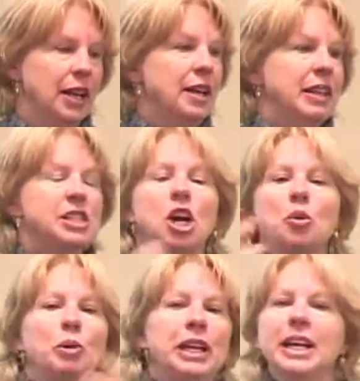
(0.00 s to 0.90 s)
They start
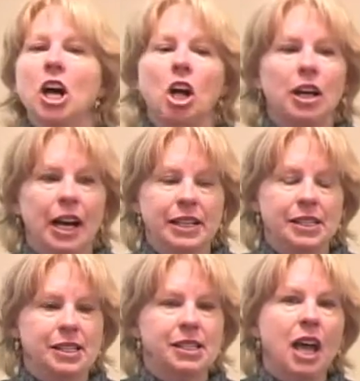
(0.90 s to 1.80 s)
reading all kinds of
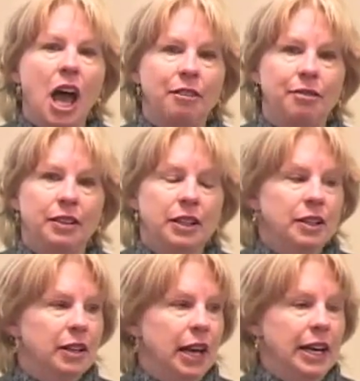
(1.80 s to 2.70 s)
stuff.
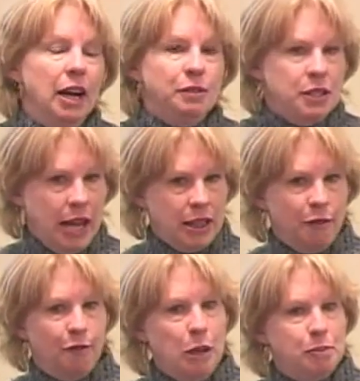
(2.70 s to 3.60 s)
Okay? Now take the
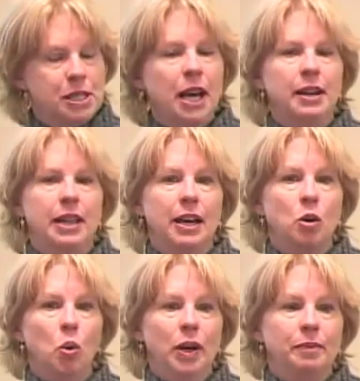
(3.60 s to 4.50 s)
flip side of that
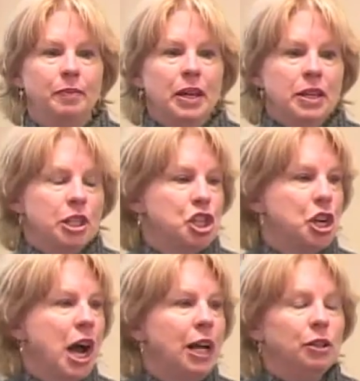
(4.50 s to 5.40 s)
coin. The
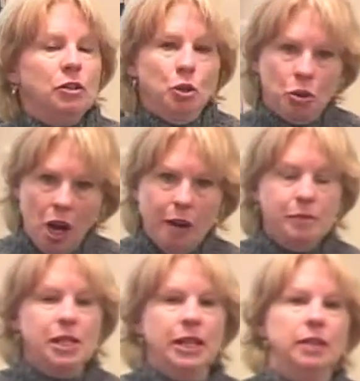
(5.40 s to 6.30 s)
child who comes
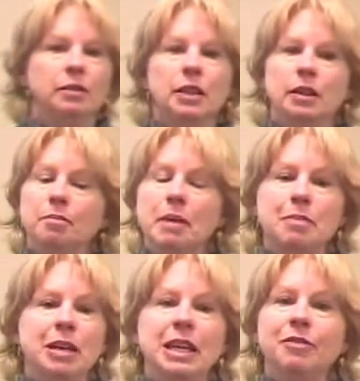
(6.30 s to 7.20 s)
in, maybe
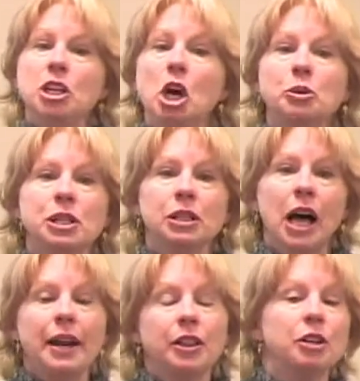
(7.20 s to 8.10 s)
even knows a
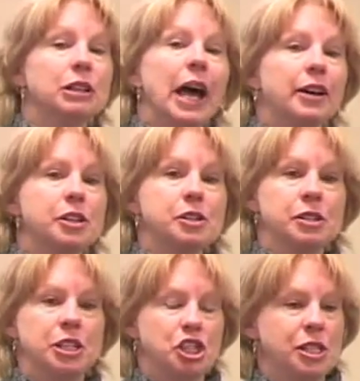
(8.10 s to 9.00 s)
lot of their letters.
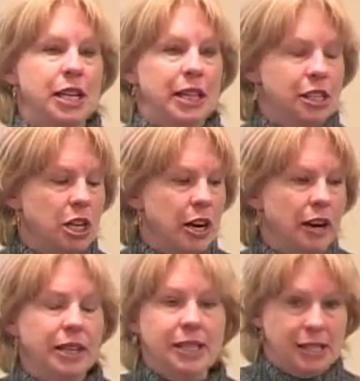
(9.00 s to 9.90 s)
Let's just say they start out
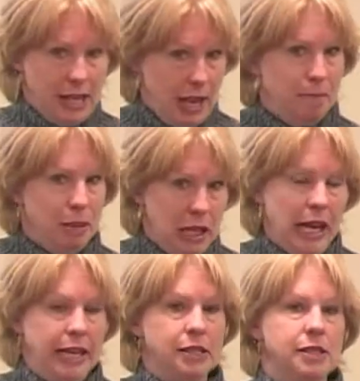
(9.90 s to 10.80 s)
in the same
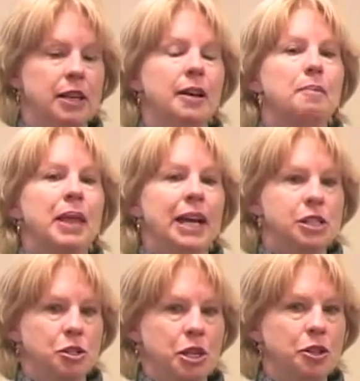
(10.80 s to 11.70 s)
place as
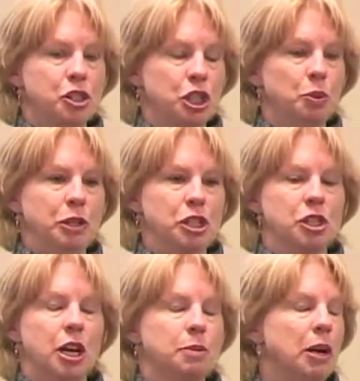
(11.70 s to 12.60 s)
those other children we just
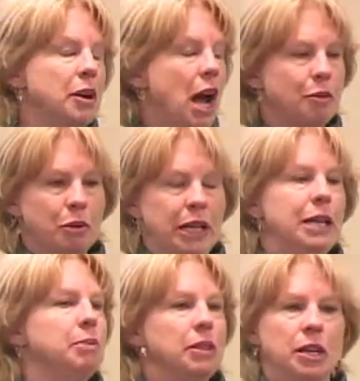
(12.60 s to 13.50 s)
talked about. Not reading,
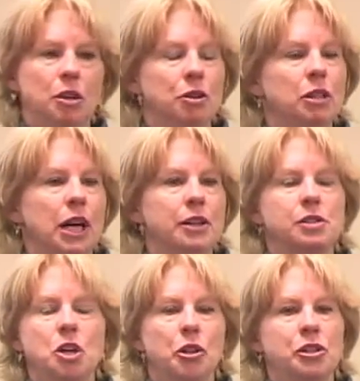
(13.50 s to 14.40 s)
but they know their letters,
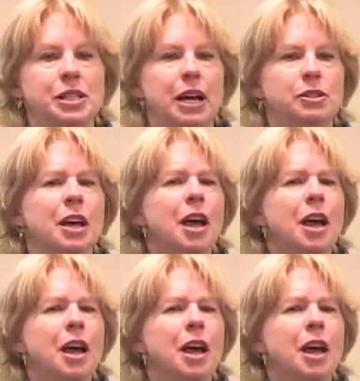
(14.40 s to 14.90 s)
know their sounds.